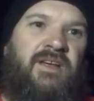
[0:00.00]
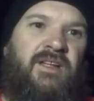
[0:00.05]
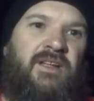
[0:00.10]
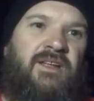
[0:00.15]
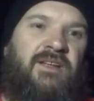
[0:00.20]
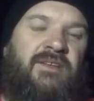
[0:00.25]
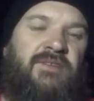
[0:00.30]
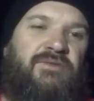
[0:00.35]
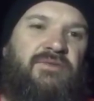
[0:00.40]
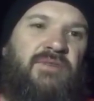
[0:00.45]

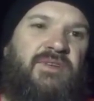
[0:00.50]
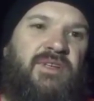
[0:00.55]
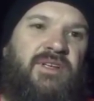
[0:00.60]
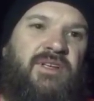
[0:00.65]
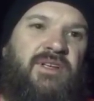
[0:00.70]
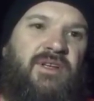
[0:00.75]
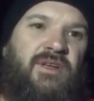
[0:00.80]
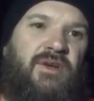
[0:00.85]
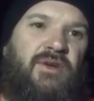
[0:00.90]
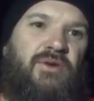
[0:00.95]
there's
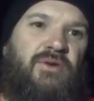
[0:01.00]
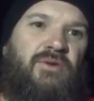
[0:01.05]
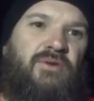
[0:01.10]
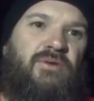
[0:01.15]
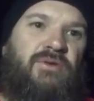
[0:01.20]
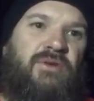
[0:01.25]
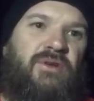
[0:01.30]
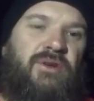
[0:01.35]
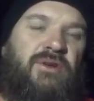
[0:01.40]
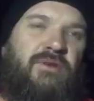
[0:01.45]
really
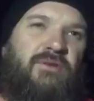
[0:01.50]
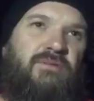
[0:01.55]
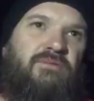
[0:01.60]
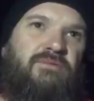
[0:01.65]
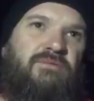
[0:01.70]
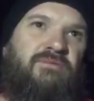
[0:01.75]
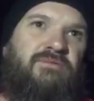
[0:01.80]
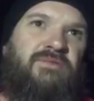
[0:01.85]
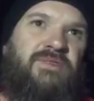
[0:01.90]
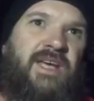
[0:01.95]
no
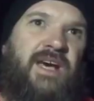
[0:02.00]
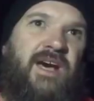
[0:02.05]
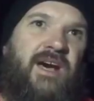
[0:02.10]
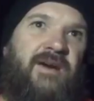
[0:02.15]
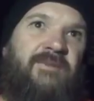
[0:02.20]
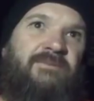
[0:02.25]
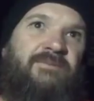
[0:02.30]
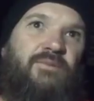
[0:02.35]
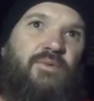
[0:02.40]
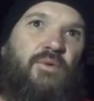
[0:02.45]

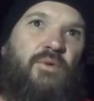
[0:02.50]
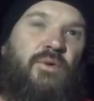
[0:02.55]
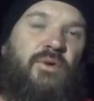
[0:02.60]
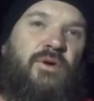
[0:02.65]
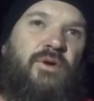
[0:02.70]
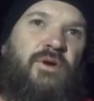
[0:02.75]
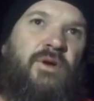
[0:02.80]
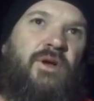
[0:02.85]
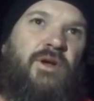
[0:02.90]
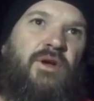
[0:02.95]
time
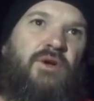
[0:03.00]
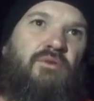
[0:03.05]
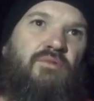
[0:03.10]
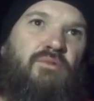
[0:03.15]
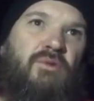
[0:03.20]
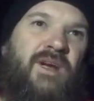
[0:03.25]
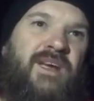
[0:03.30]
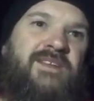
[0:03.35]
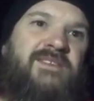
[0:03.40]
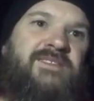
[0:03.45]
for
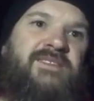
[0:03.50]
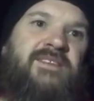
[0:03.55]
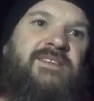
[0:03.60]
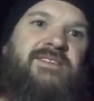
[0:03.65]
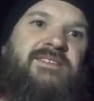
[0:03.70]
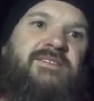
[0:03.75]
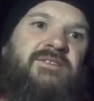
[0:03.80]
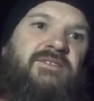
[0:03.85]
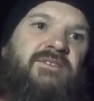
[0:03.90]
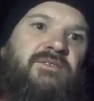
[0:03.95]

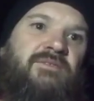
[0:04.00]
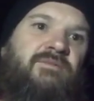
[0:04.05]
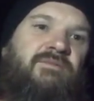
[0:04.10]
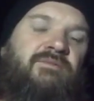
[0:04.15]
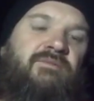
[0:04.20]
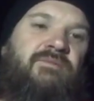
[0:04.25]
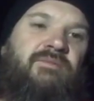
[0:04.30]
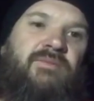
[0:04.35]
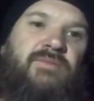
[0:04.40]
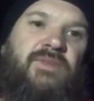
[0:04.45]

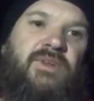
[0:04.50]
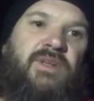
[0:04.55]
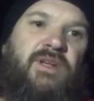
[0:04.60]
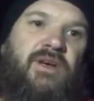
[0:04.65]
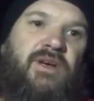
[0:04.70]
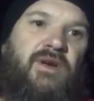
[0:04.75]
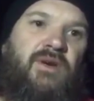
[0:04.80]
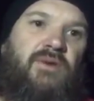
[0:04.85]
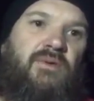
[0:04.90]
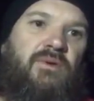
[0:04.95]
racism,
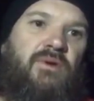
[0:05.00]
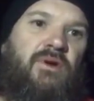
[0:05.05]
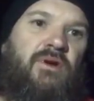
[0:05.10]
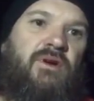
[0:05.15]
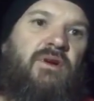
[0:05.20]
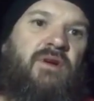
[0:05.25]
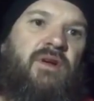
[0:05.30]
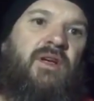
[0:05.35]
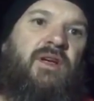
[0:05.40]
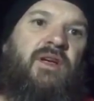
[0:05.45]

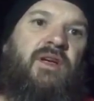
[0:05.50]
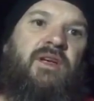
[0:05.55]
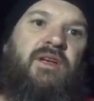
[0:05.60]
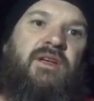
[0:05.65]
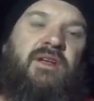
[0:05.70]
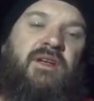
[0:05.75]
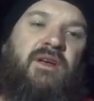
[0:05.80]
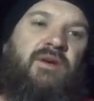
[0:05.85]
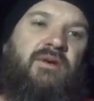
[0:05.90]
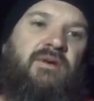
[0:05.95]
or
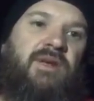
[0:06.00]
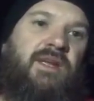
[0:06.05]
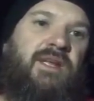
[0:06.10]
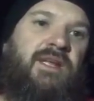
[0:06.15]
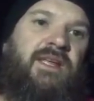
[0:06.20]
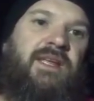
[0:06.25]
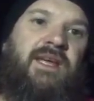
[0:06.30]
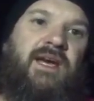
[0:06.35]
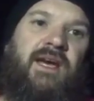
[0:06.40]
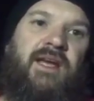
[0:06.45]

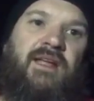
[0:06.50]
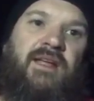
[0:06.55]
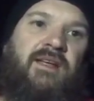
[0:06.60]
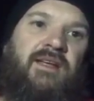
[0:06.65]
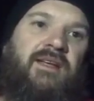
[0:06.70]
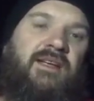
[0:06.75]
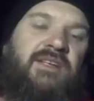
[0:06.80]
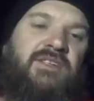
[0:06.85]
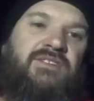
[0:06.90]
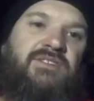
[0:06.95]
any kind
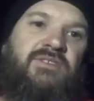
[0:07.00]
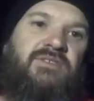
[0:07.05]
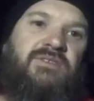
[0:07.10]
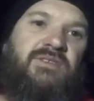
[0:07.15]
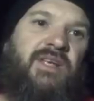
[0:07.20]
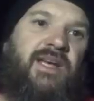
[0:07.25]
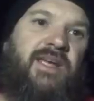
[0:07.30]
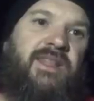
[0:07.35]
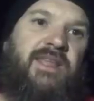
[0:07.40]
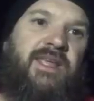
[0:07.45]
of issues
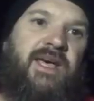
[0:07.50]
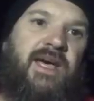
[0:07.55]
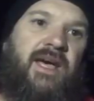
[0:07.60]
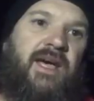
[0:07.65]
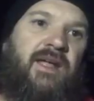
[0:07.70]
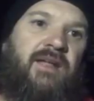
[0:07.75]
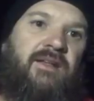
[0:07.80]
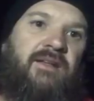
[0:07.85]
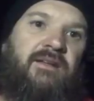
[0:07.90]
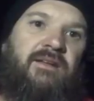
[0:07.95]
like
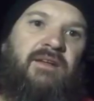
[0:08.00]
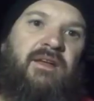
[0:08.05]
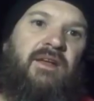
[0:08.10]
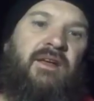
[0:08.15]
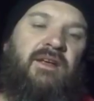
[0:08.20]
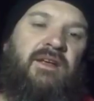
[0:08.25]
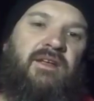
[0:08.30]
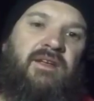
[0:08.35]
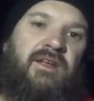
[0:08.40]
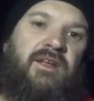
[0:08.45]
that, and
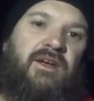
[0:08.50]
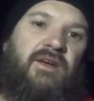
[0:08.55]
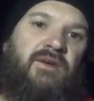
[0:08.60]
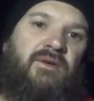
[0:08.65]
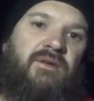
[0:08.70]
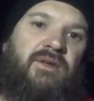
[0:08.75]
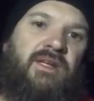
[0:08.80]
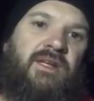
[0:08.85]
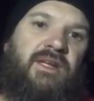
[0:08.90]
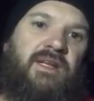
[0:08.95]

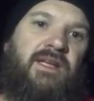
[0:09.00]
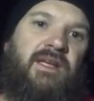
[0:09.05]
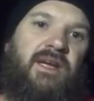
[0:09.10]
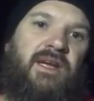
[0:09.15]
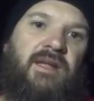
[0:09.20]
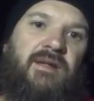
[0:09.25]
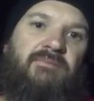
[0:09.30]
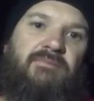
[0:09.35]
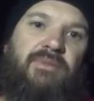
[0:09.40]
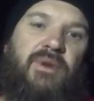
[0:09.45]
and any
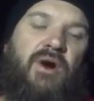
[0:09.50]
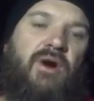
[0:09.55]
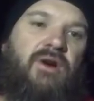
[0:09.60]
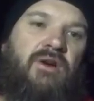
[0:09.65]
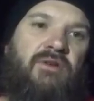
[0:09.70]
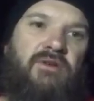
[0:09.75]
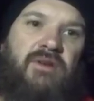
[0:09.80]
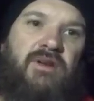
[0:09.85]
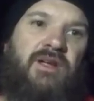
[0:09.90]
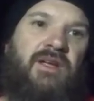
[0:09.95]
kind of
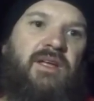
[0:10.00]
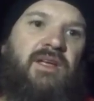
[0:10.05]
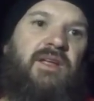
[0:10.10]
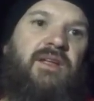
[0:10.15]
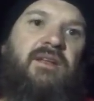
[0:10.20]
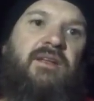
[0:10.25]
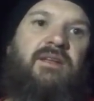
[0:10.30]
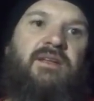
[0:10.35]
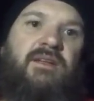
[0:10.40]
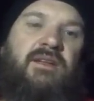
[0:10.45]
bartering
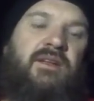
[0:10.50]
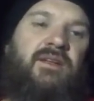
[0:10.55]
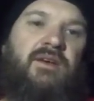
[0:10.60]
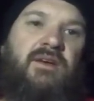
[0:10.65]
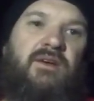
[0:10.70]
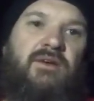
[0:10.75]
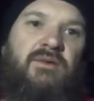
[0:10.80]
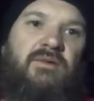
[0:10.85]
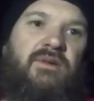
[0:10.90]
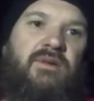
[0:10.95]
and
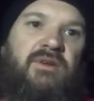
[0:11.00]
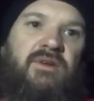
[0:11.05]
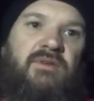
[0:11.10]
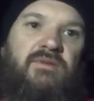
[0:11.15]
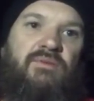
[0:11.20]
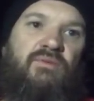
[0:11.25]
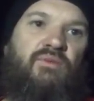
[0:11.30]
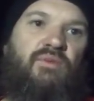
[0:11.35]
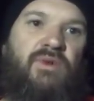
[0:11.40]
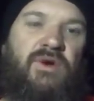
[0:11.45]

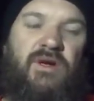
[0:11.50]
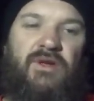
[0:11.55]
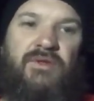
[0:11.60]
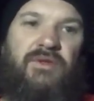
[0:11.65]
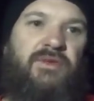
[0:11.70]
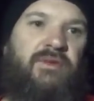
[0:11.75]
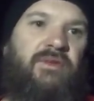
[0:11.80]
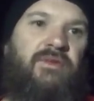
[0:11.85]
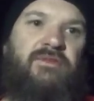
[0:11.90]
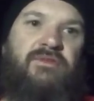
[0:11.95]
and
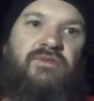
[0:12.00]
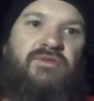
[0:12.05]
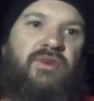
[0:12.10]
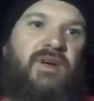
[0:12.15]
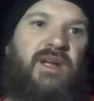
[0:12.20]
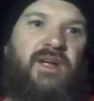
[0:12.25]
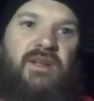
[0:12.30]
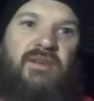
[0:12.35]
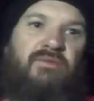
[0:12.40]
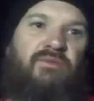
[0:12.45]
wealth,
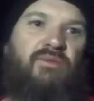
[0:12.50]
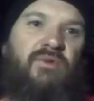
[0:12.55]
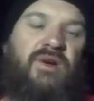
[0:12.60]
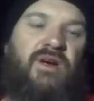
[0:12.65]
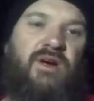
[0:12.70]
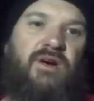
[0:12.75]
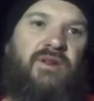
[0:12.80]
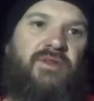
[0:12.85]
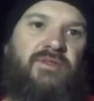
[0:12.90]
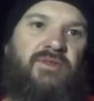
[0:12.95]
trade of
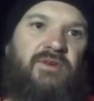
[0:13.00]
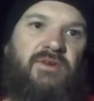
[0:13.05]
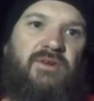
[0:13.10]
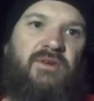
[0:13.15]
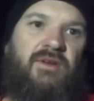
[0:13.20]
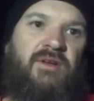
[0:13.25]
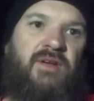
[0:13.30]
wealth, or